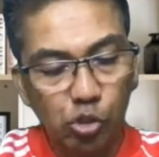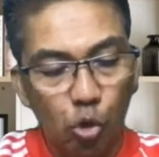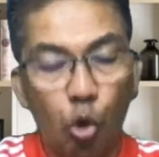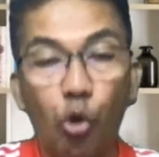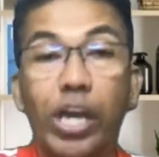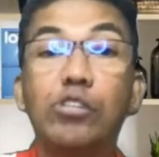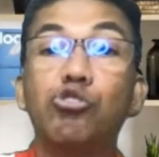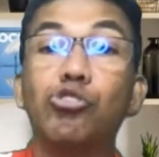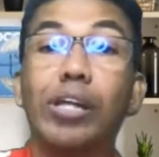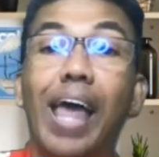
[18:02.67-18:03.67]
go
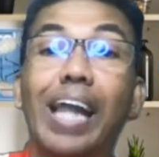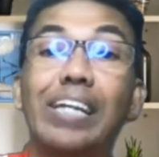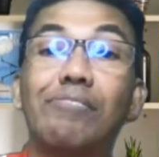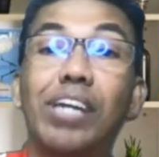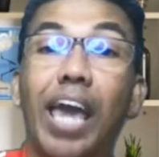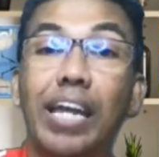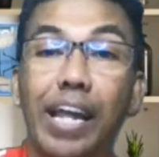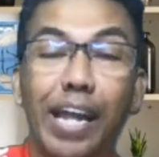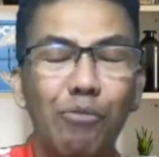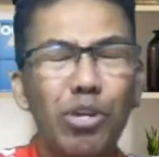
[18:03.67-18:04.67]
into the land of
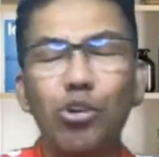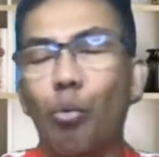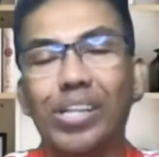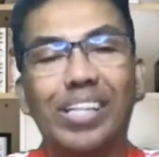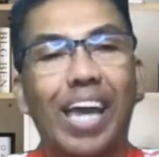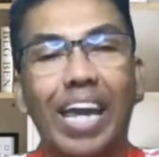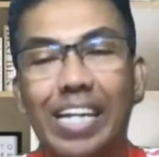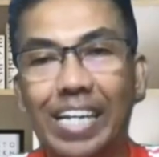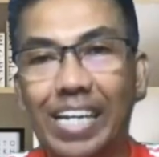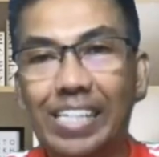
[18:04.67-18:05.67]
Canaan. And we know what
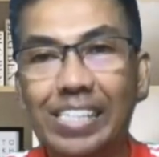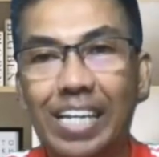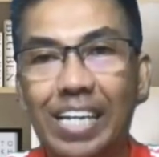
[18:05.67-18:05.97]
Canaan is.